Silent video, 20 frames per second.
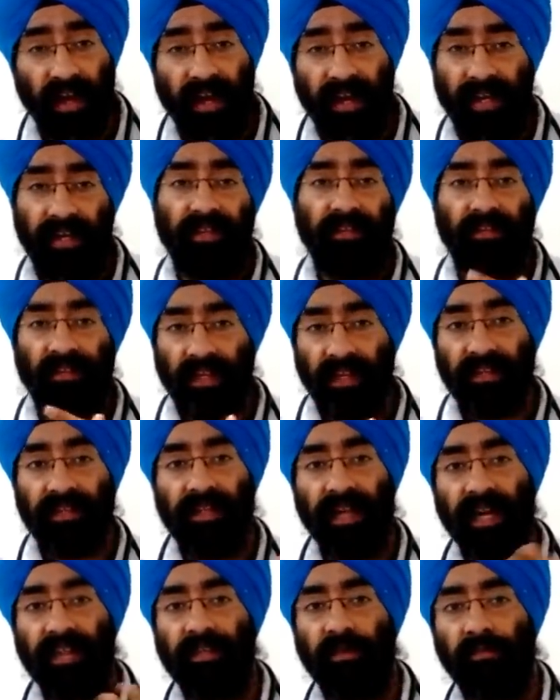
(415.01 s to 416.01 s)
it is just
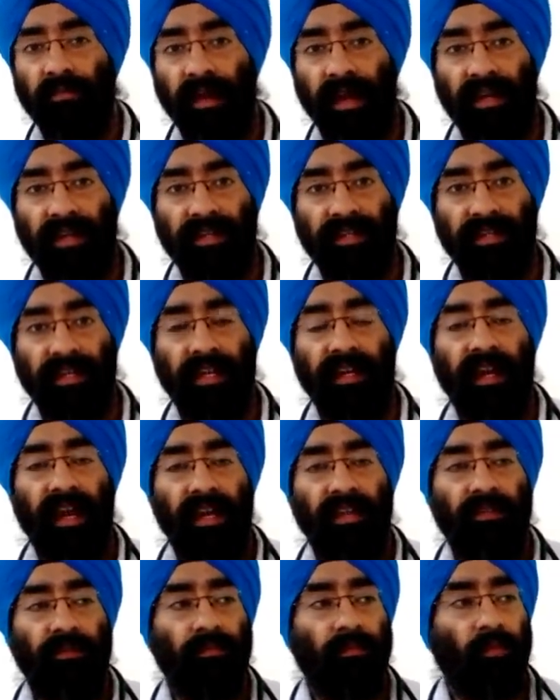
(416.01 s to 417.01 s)
as embarrassing
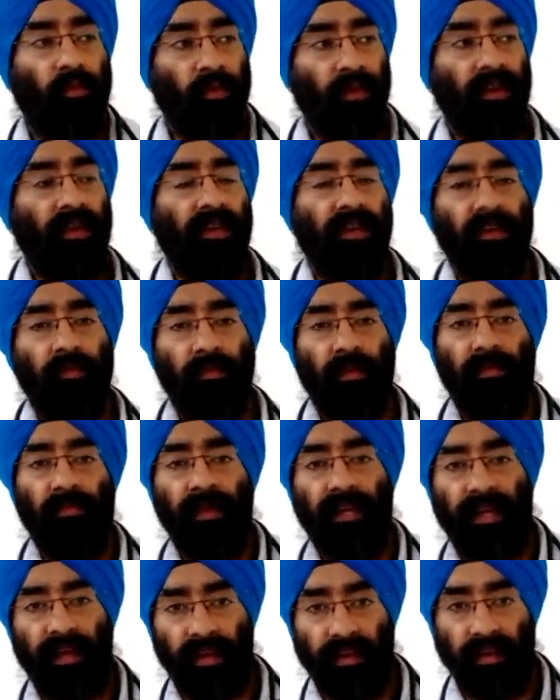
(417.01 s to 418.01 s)
as a boner in
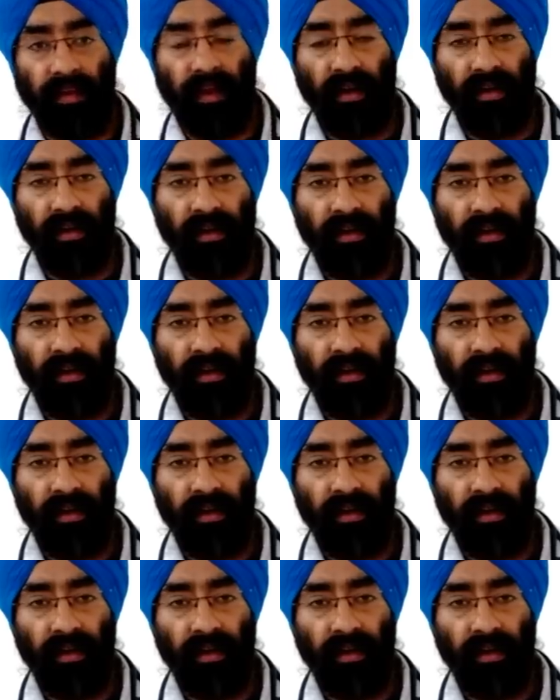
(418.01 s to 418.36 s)
public area